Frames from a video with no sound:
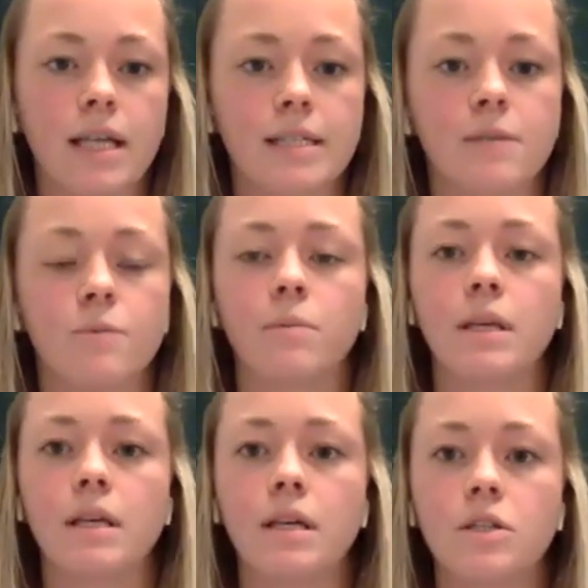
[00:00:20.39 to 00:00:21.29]
Lexy will
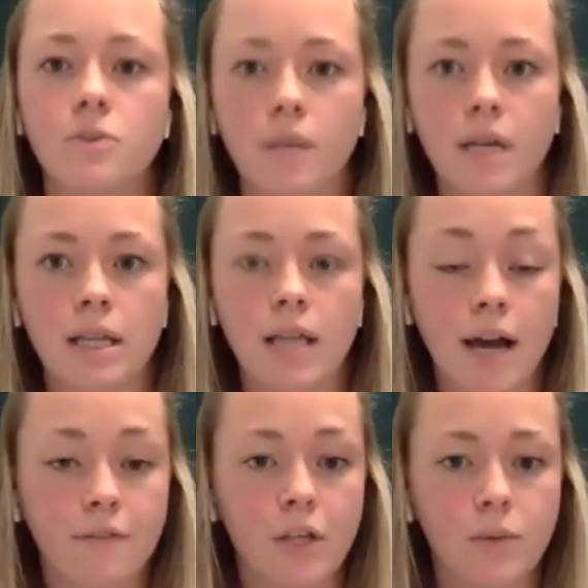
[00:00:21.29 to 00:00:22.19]
be doing a
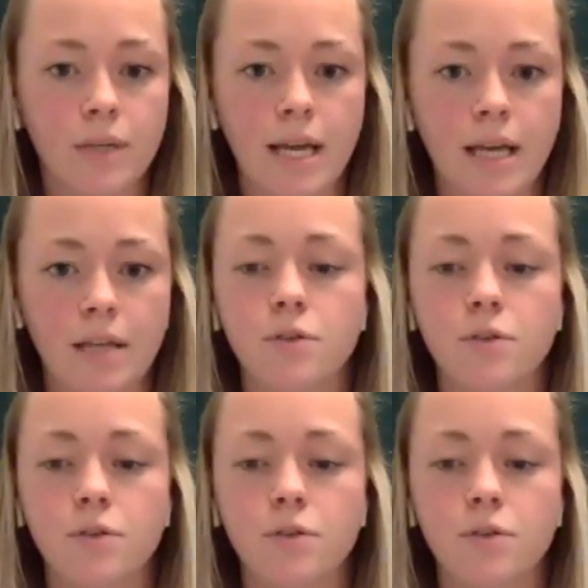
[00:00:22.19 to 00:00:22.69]
live Q&A.